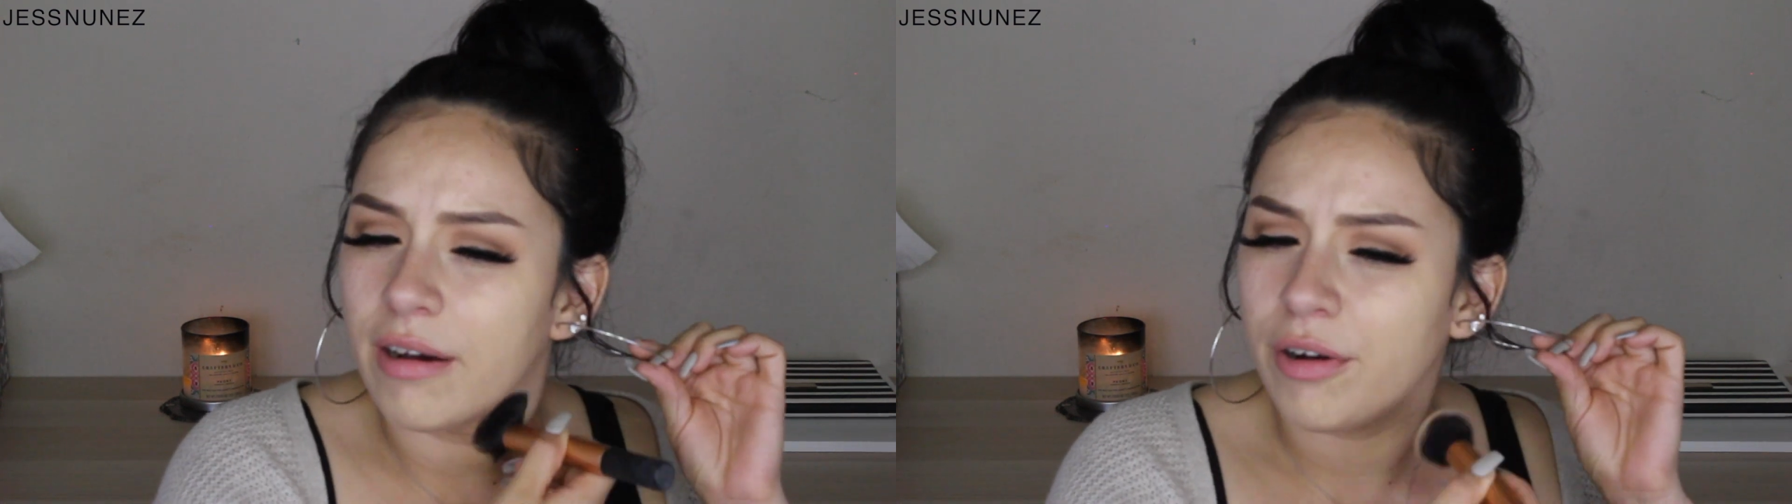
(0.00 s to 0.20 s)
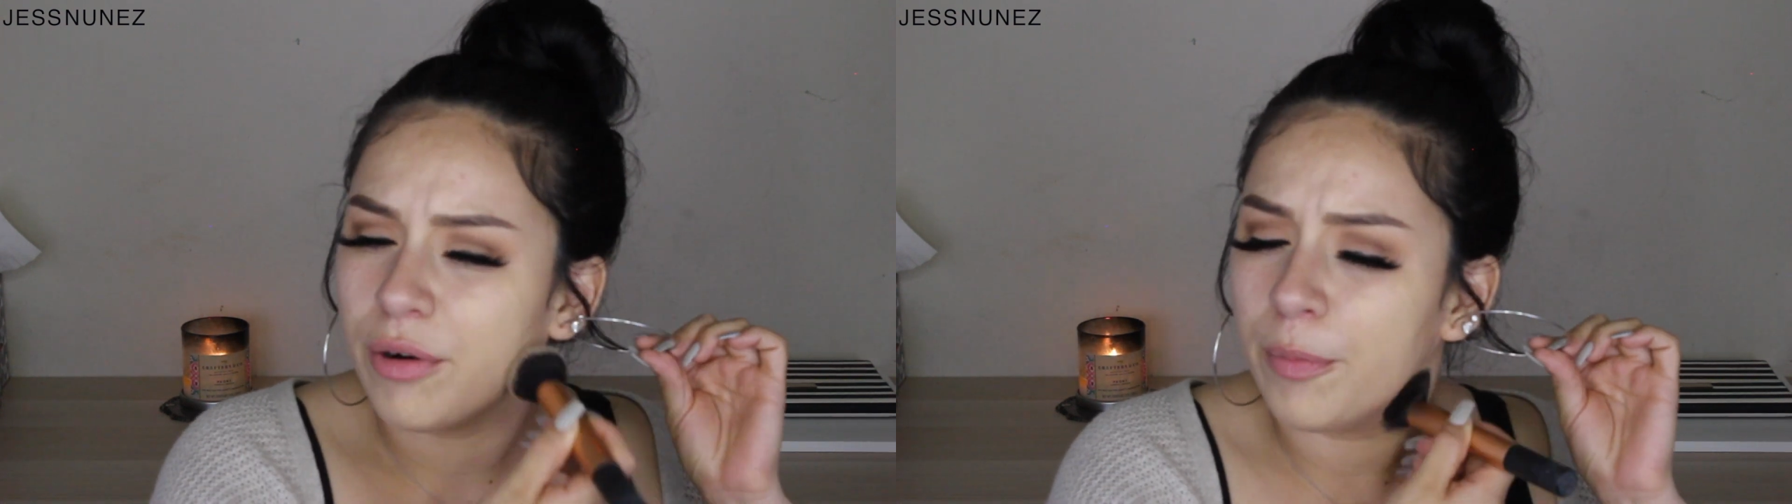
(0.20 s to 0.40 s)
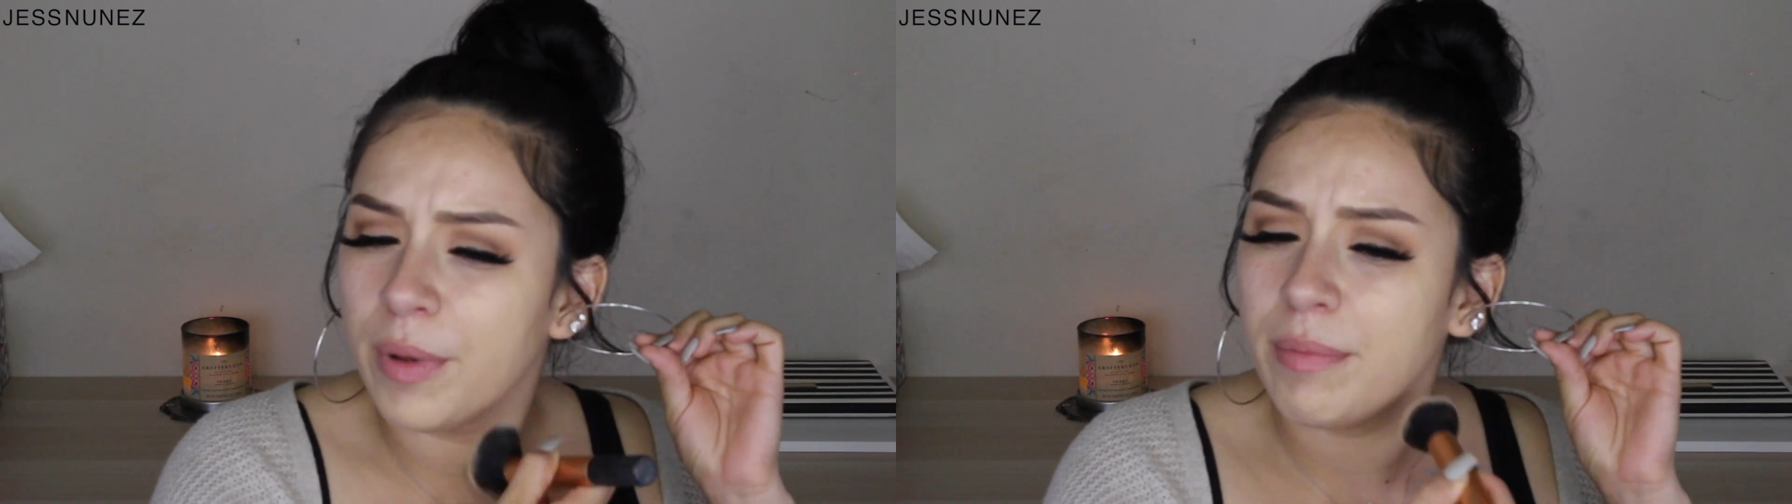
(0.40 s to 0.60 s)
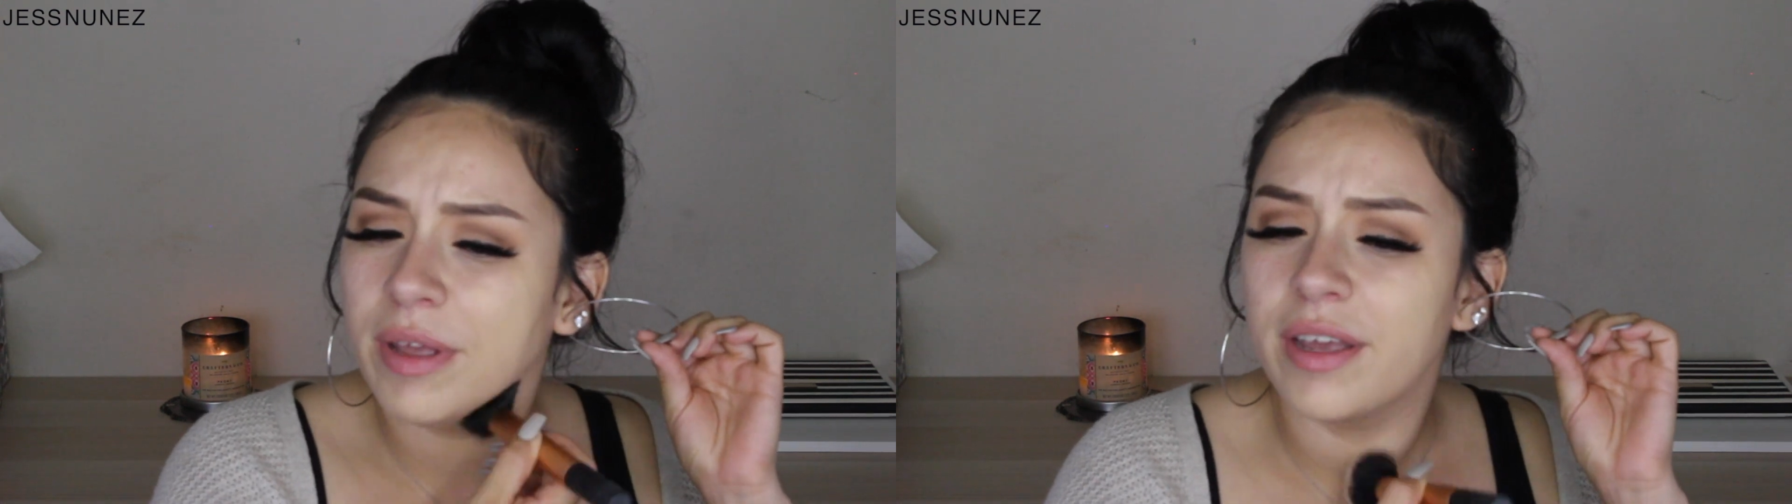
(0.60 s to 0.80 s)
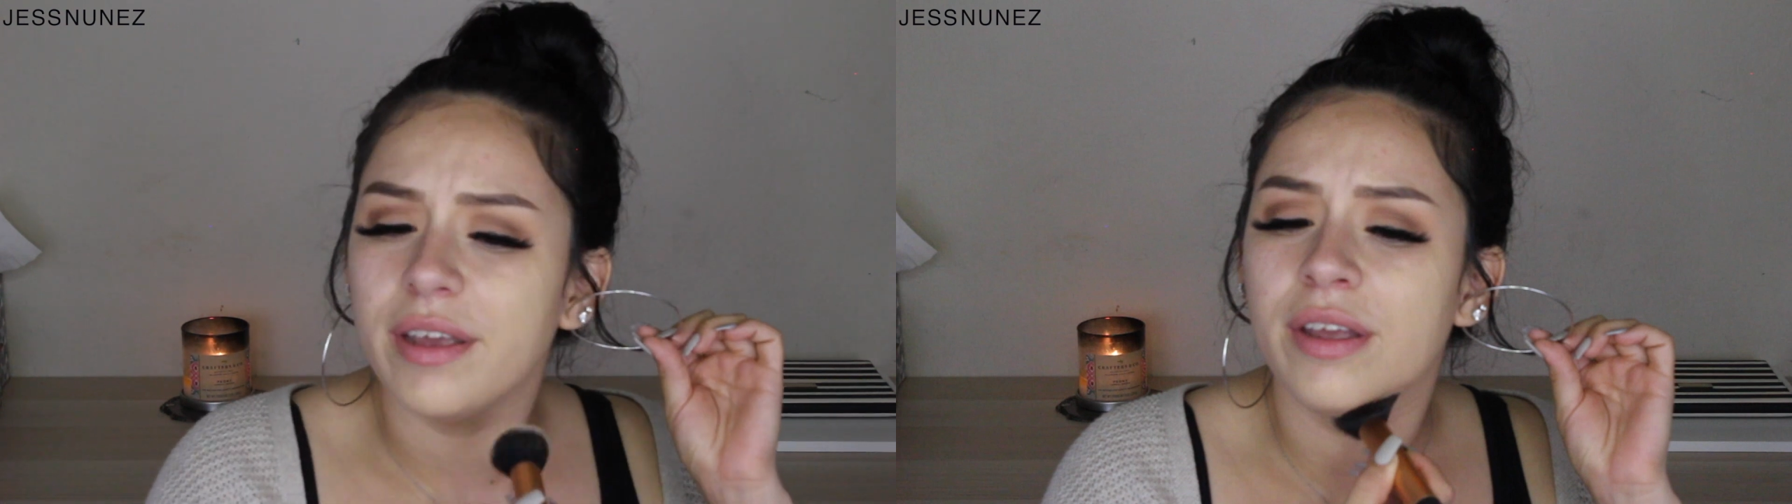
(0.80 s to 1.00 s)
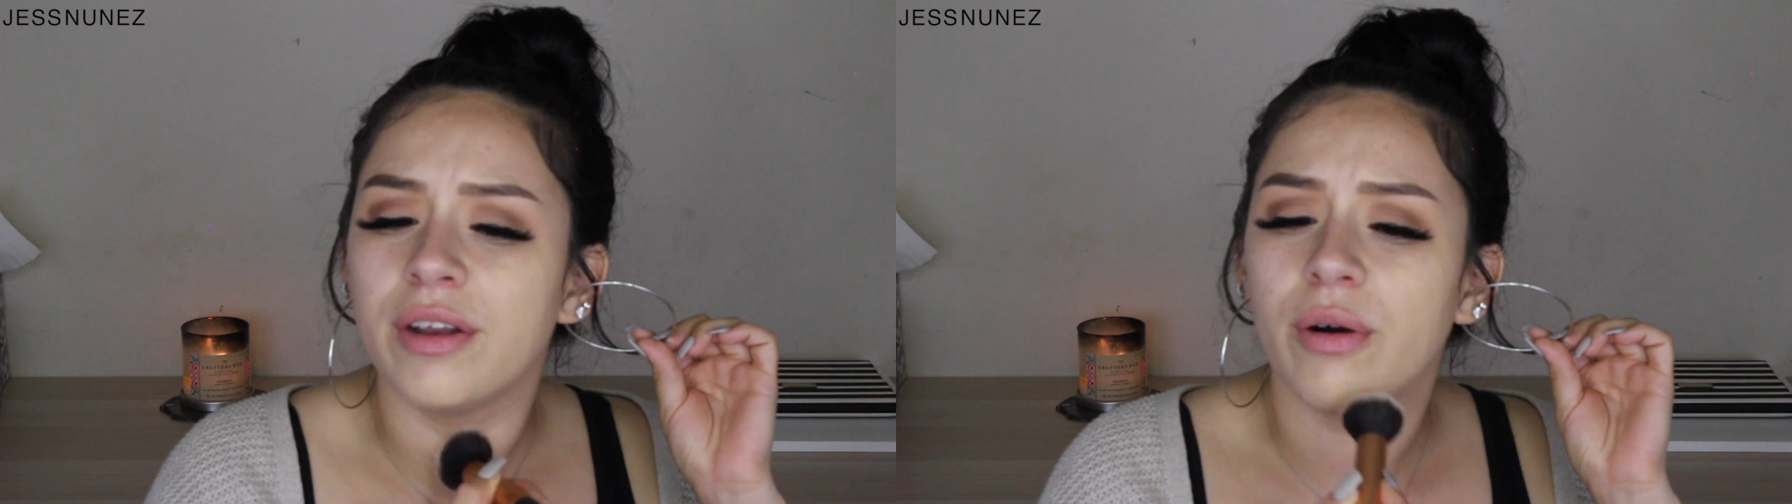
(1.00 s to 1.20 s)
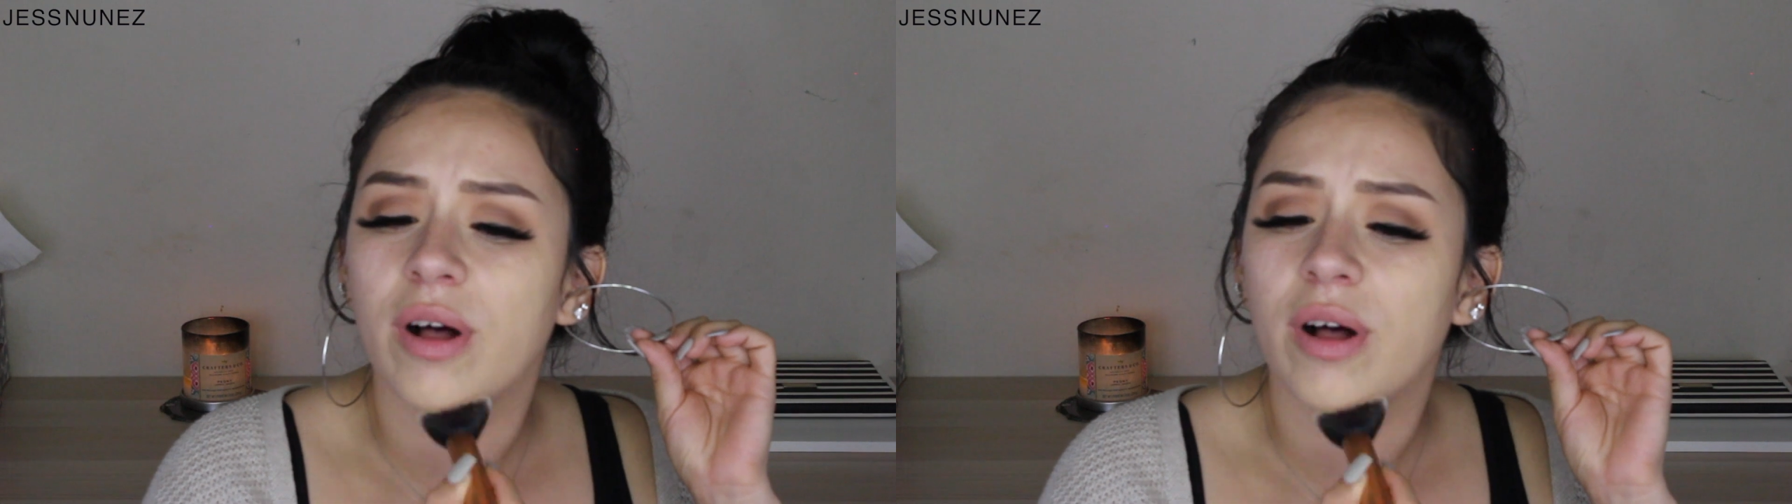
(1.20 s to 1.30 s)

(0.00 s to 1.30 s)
oh, maybe, you know,